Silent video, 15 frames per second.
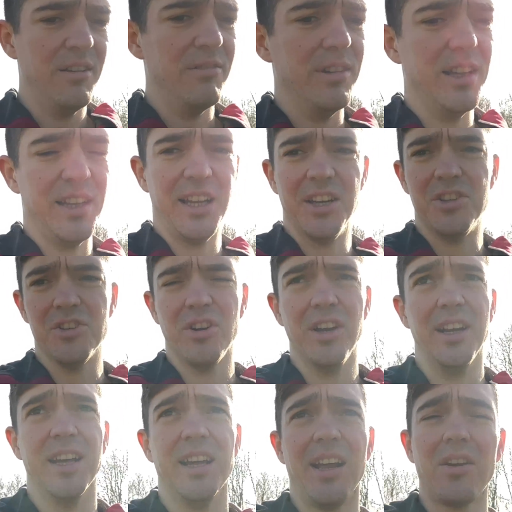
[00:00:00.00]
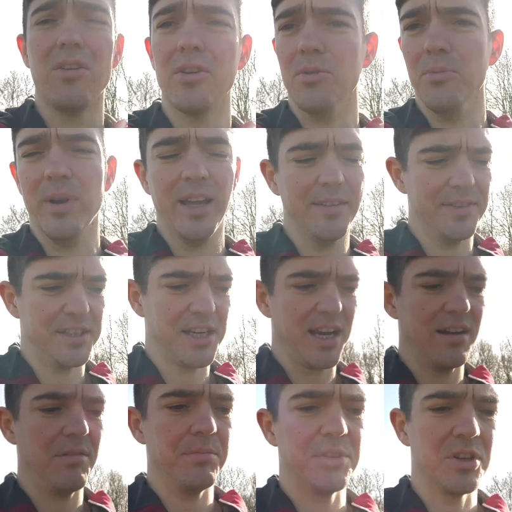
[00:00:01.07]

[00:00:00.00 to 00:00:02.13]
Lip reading: really enjoyed it, and I couldn't wait for Skyrim